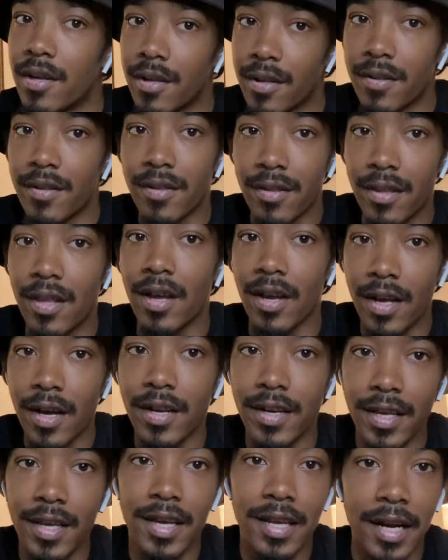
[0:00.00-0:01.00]
they're
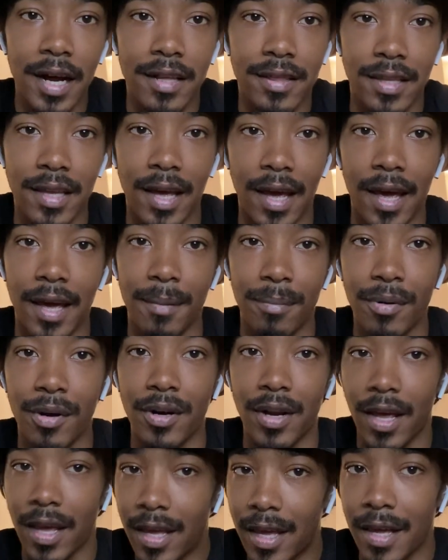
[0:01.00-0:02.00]
gonna get out the A, bro.
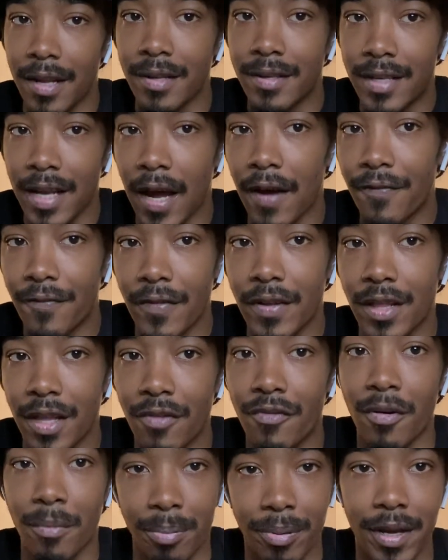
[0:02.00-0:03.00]
They can definitely
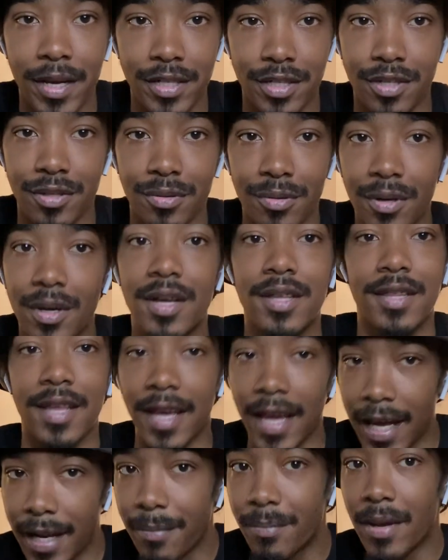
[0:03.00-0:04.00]
replace you. The
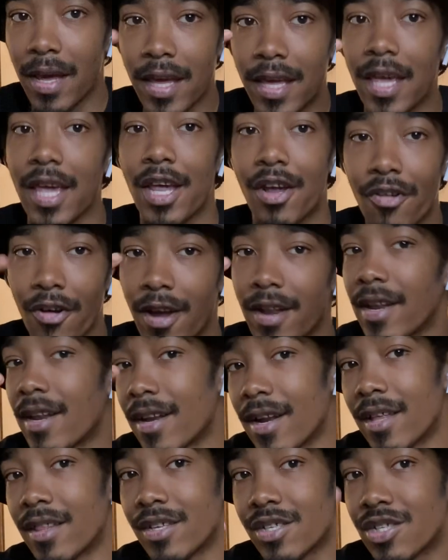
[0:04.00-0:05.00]
NBA can create
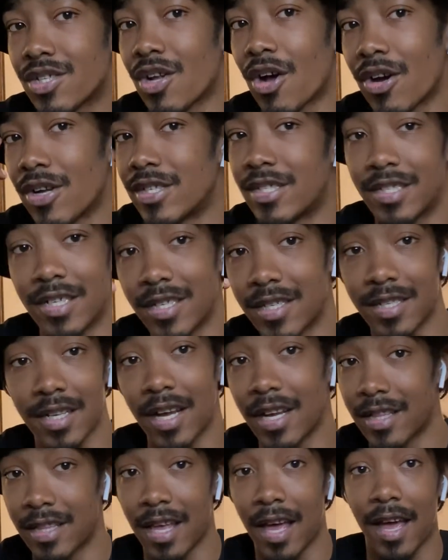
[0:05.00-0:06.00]
another star just
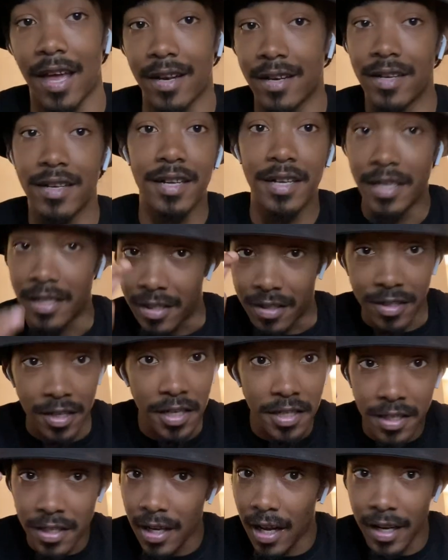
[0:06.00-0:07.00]
like that.
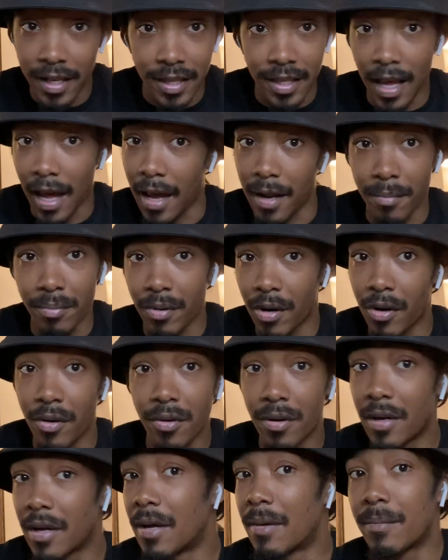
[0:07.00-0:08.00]
Just like that,
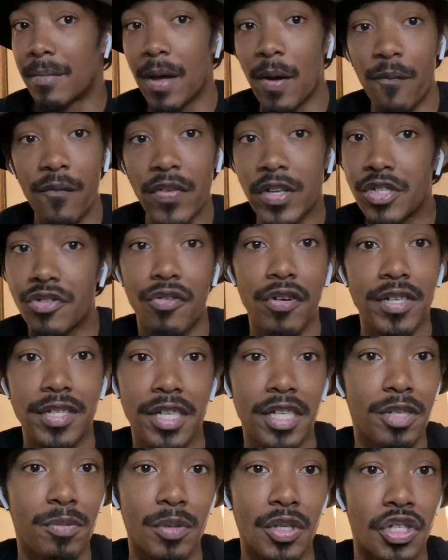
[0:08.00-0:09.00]
bro. Memphis
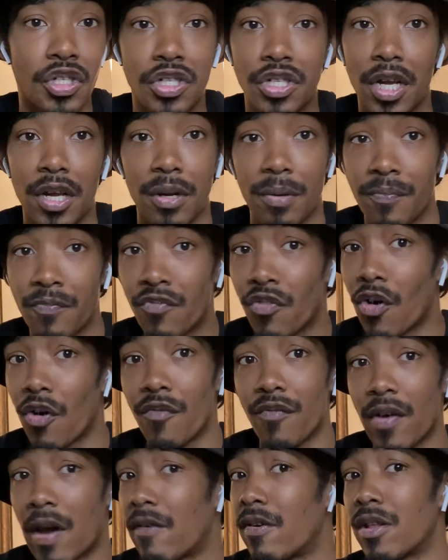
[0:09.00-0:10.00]
Grizzlies was shit for a
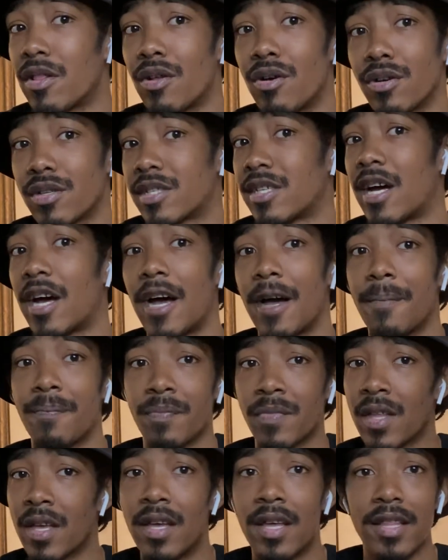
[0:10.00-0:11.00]
very long time.
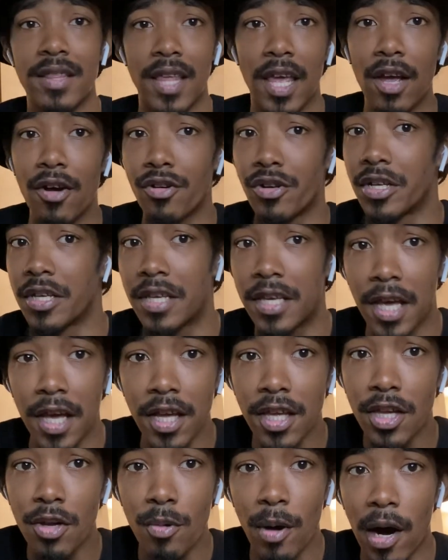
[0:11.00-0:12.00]
They gonna
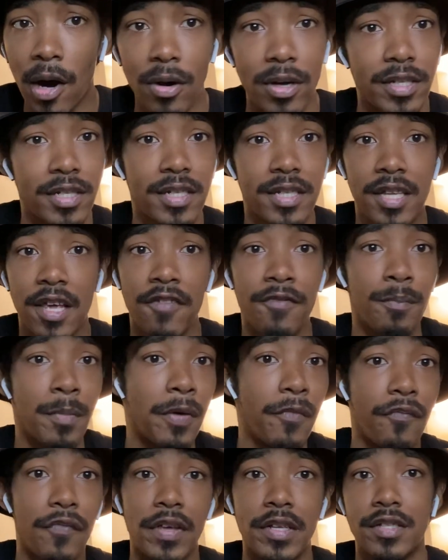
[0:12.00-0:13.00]
kick you out and just give
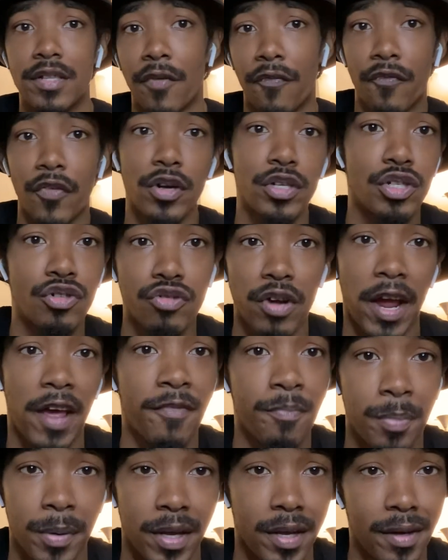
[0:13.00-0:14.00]
Memphis the first
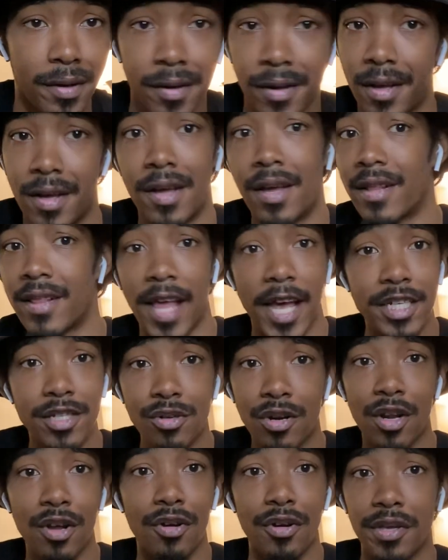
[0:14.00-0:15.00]
draft pick. That's what
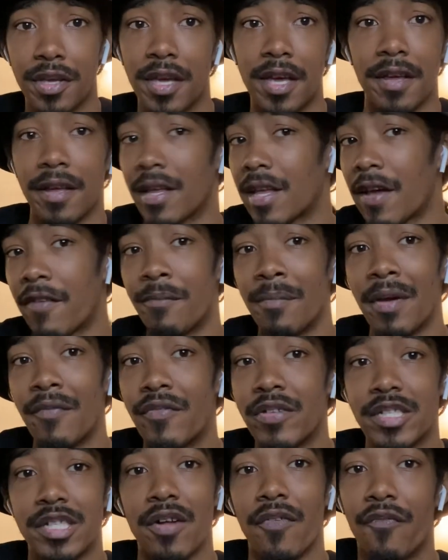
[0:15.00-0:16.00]
they're going to get. Give
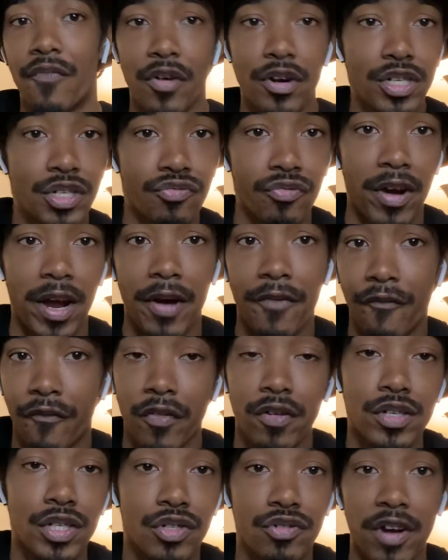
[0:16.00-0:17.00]
Memphis the first round,
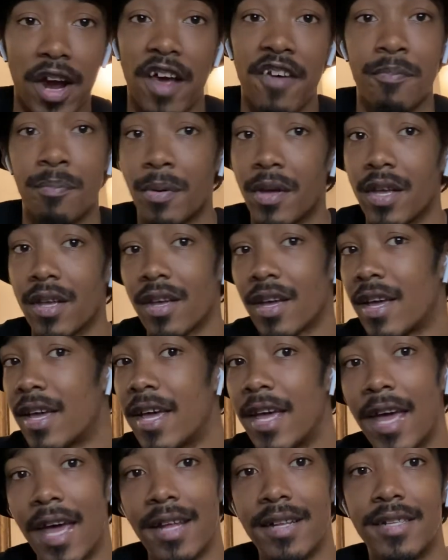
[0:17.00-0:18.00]
first draft pick,
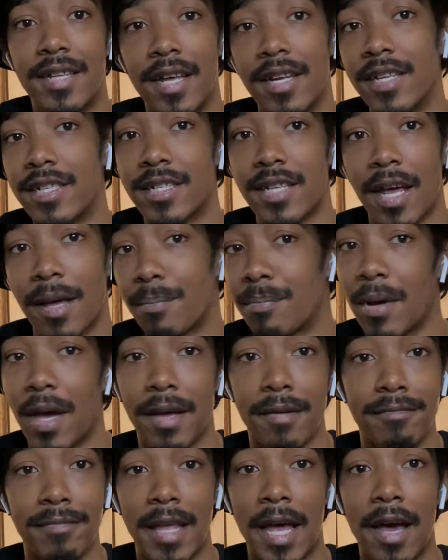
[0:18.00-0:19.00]
and then it's like,
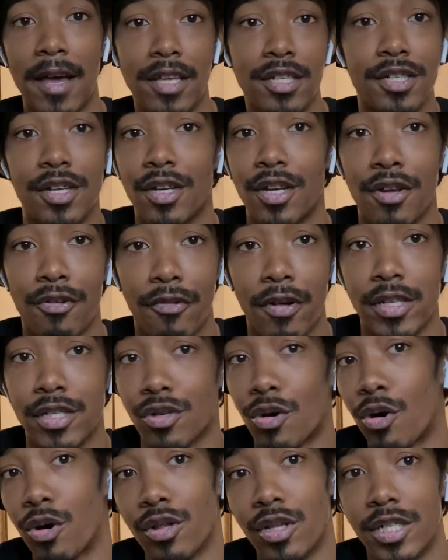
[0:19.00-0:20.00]
bet. Now he's going to erase
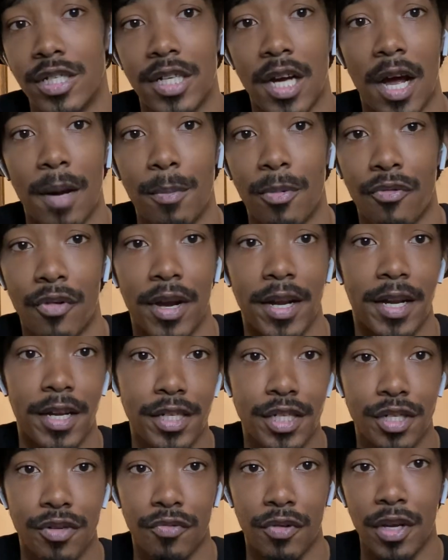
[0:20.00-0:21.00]
all the Ja Morant
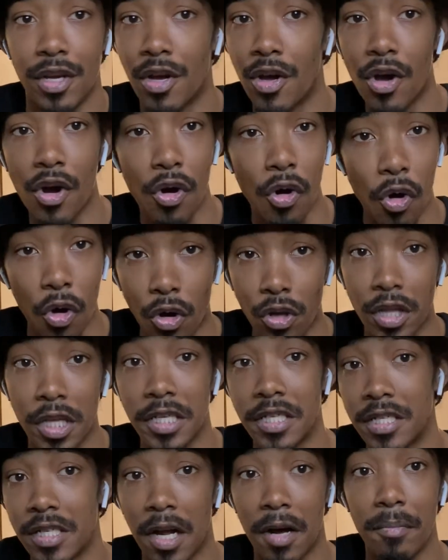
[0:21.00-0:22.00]
history, all
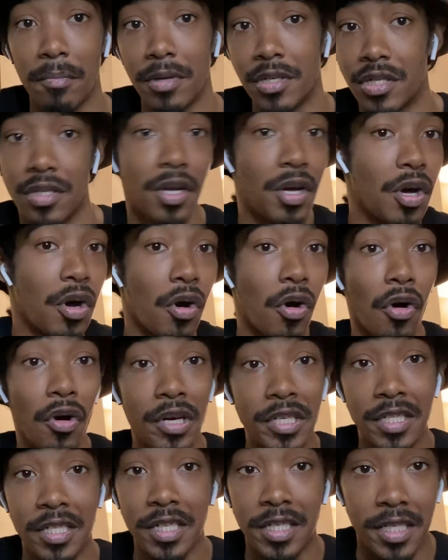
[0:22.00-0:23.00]
his numbers, all
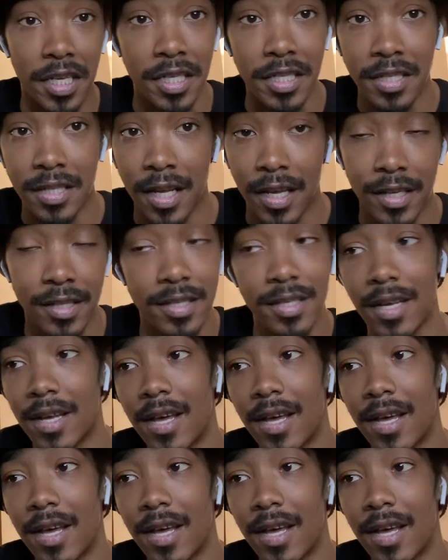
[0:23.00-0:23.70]
his statistics,